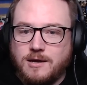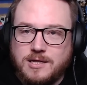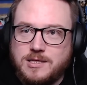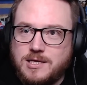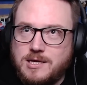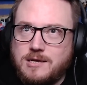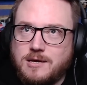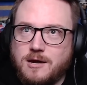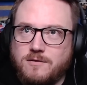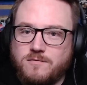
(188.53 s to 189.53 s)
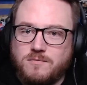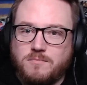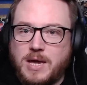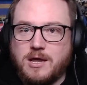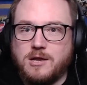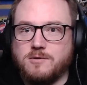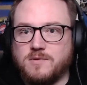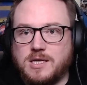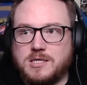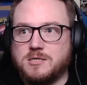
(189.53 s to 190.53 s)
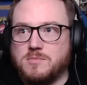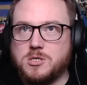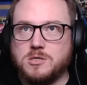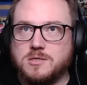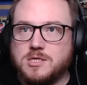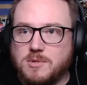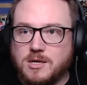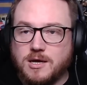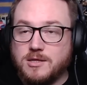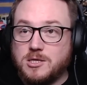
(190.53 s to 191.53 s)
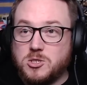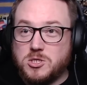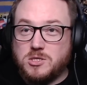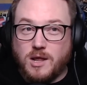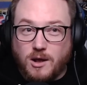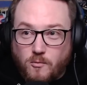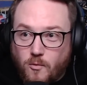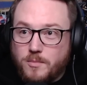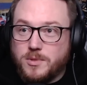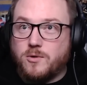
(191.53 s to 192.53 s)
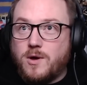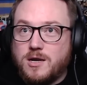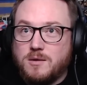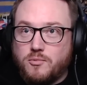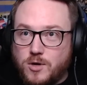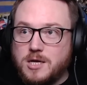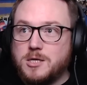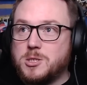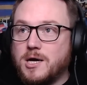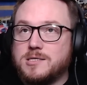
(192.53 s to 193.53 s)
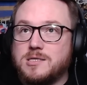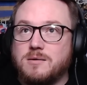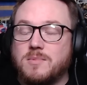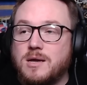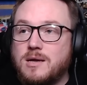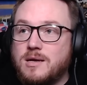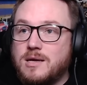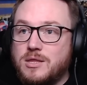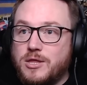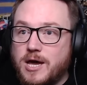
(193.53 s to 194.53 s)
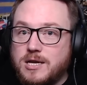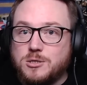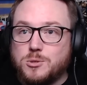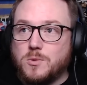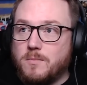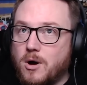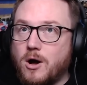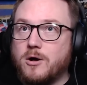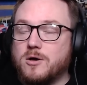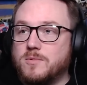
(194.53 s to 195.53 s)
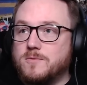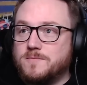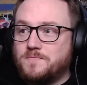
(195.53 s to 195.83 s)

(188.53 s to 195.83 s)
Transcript: at the kind of back end of an intermission or something like that, just to like warm the crowd up, re-energize them. That is remarkable.